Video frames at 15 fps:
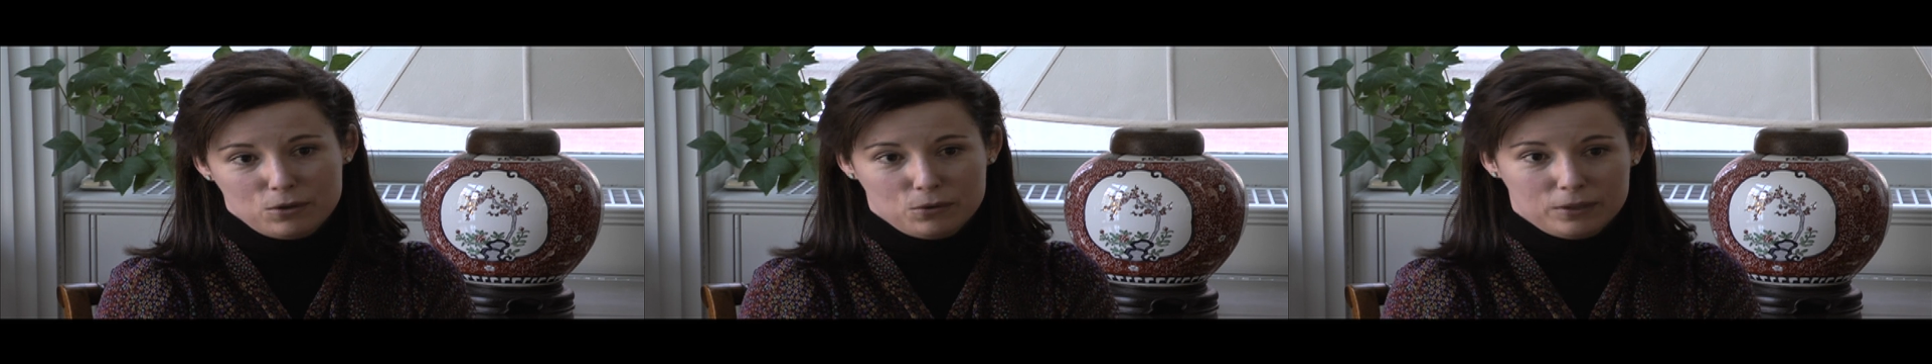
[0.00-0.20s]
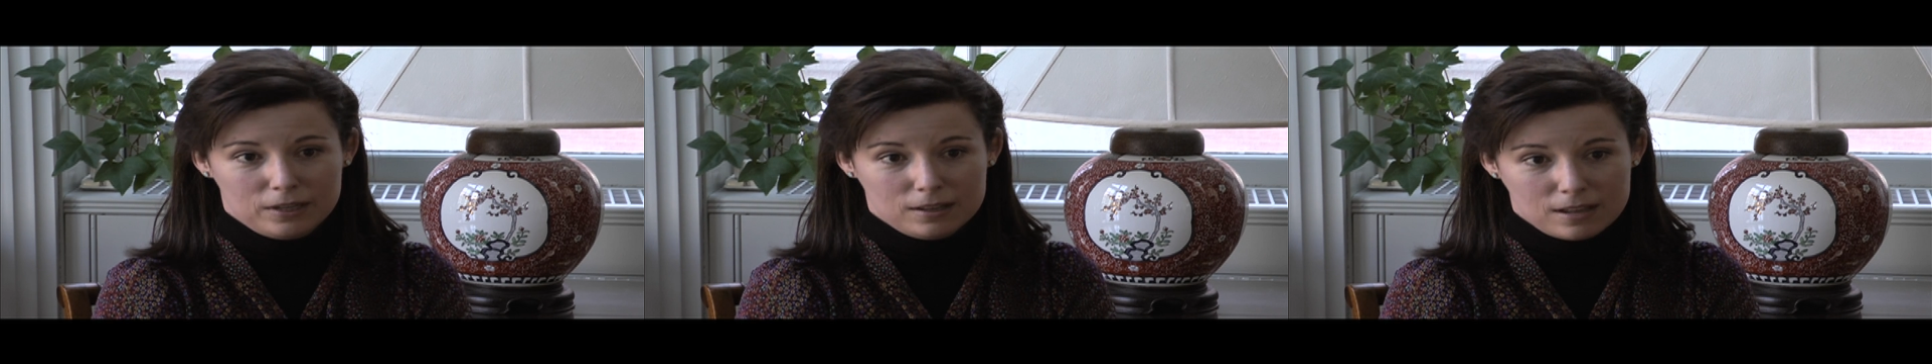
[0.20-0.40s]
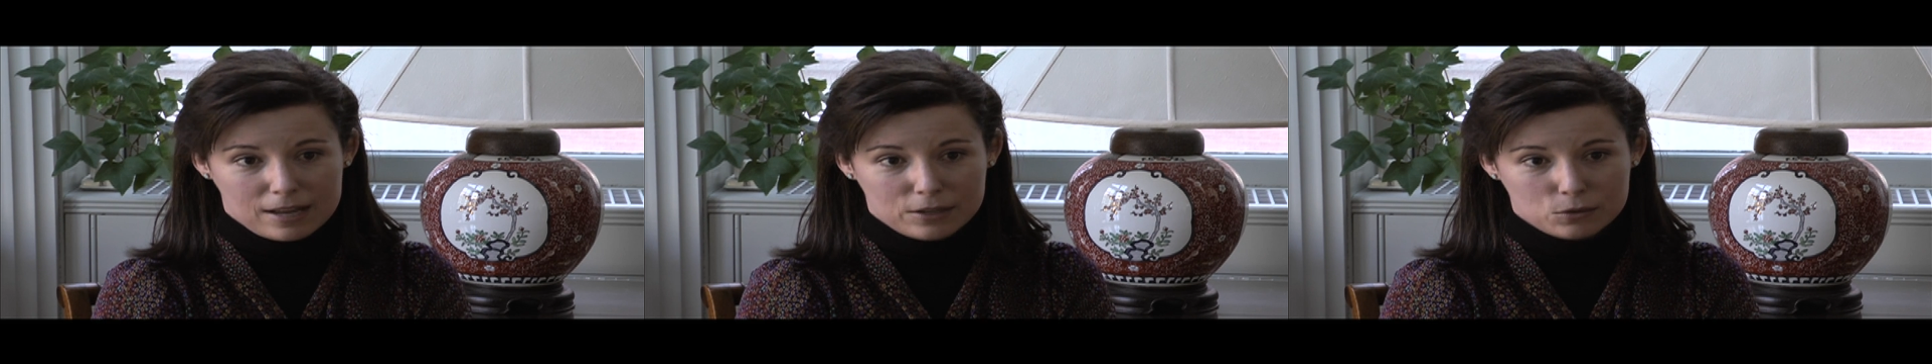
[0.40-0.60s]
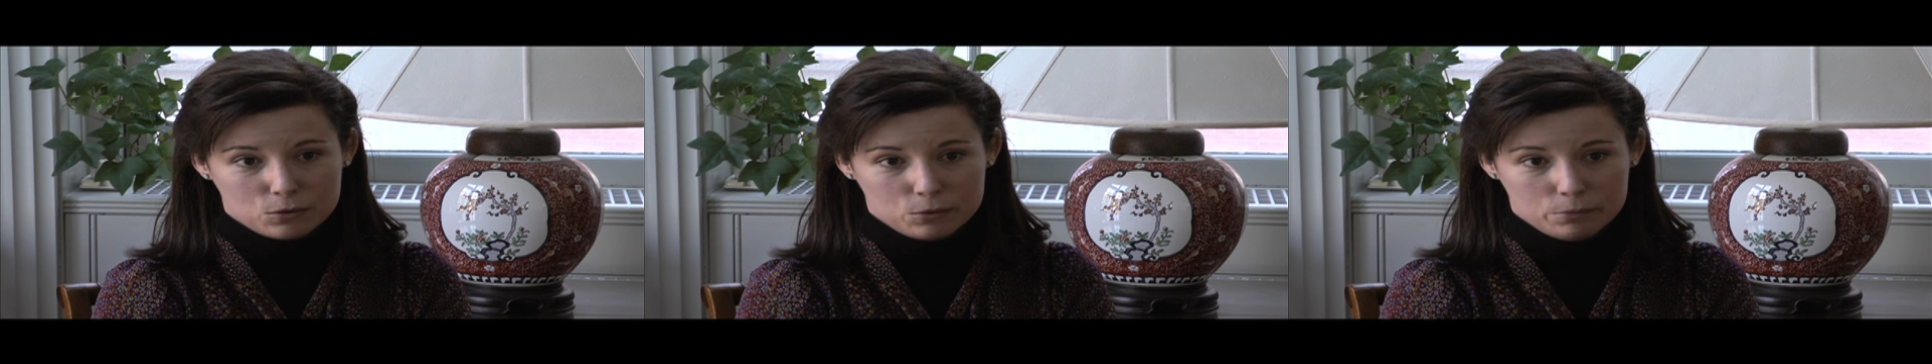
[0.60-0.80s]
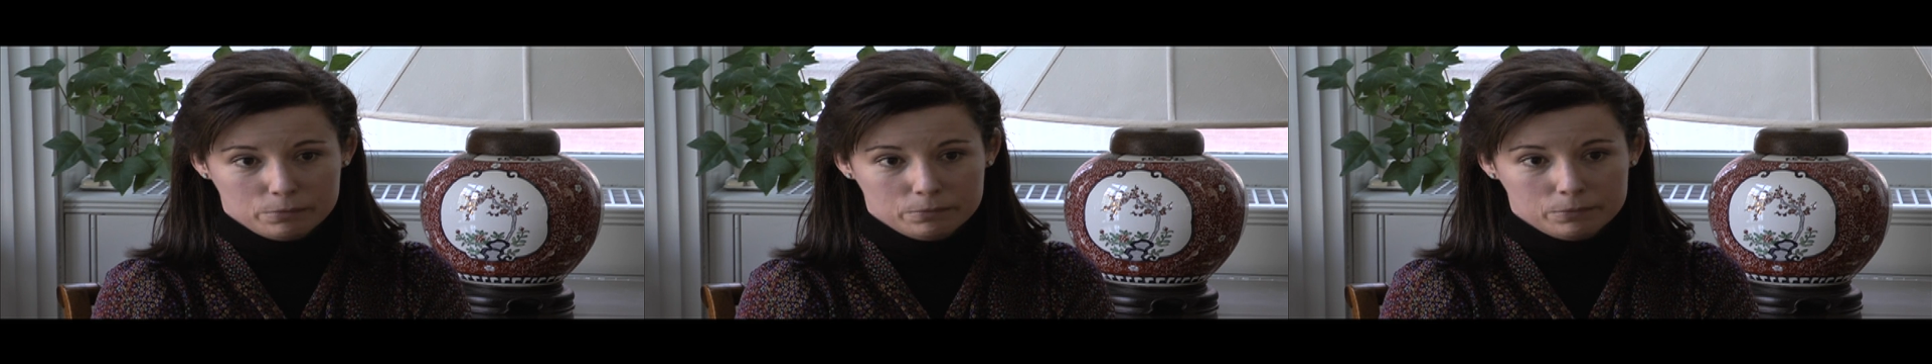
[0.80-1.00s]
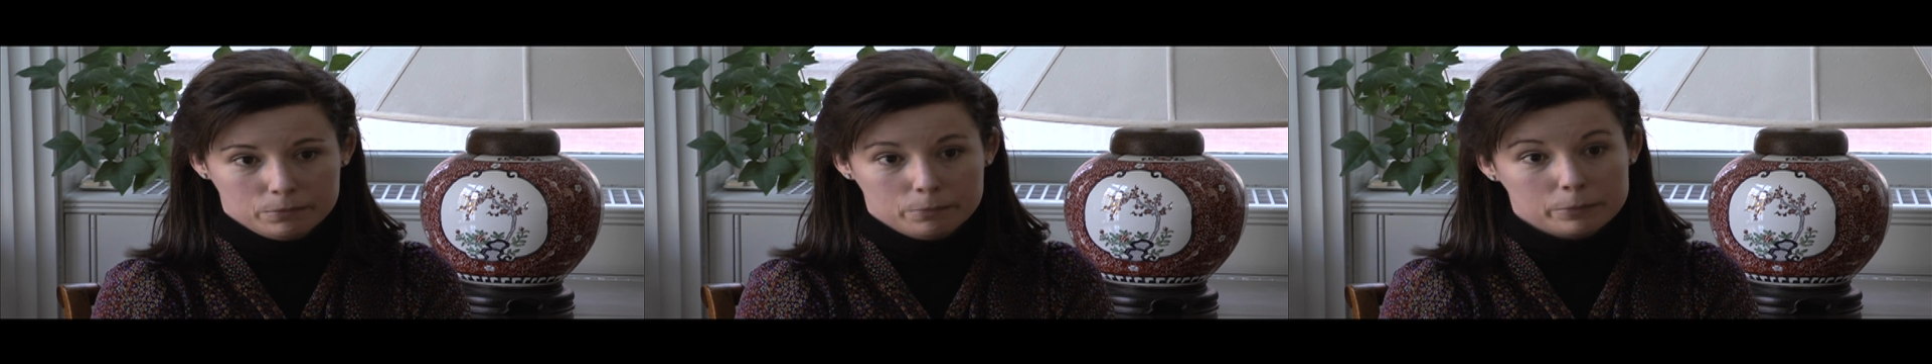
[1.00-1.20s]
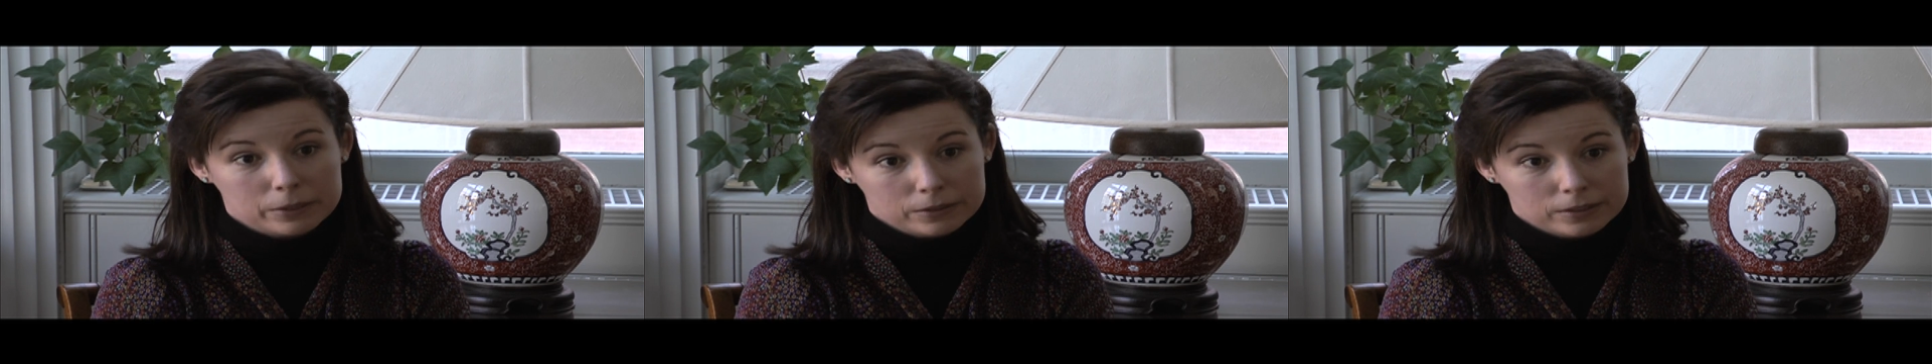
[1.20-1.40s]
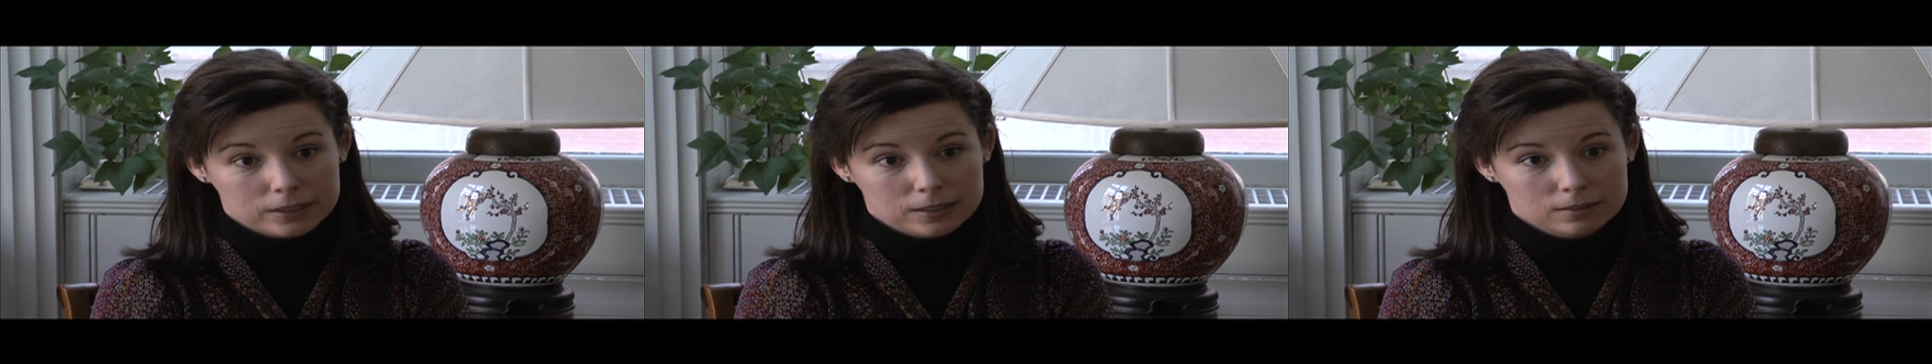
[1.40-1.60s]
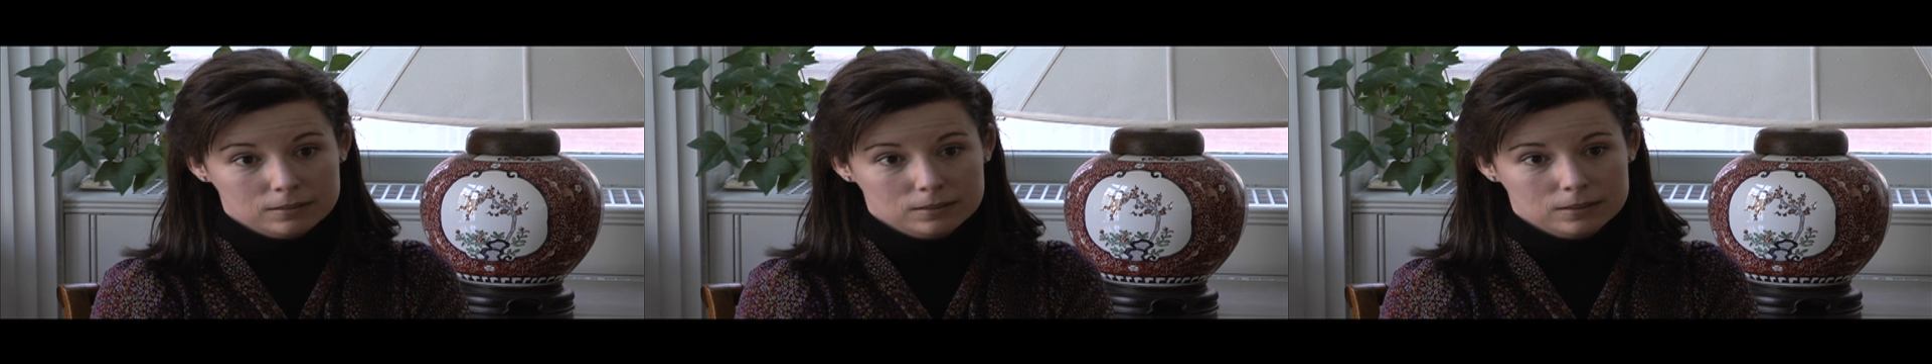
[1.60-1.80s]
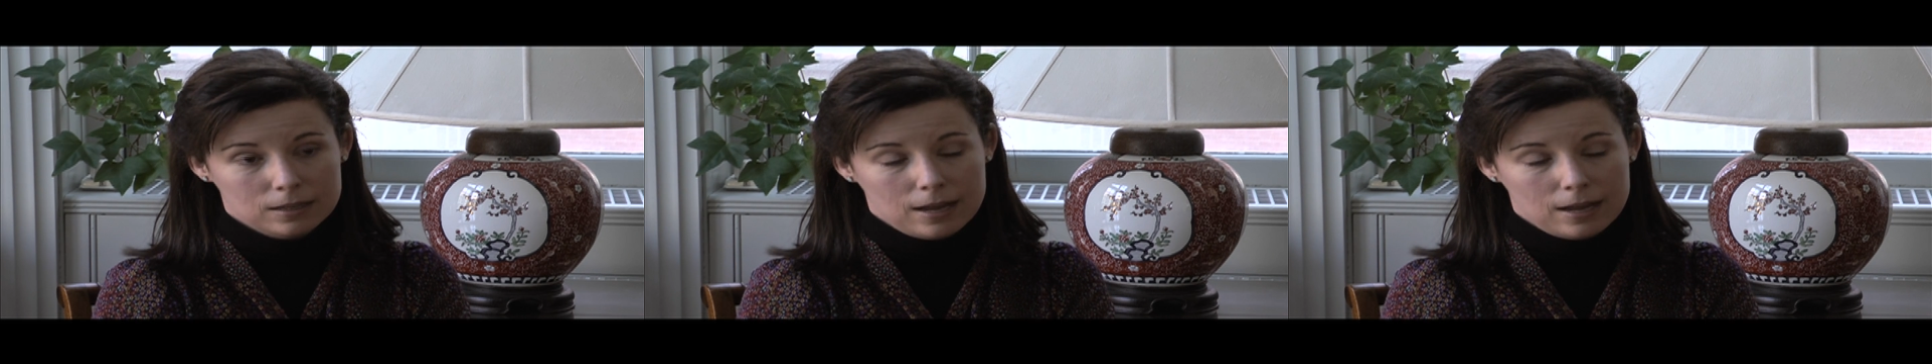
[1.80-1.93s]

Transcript: only classroom building.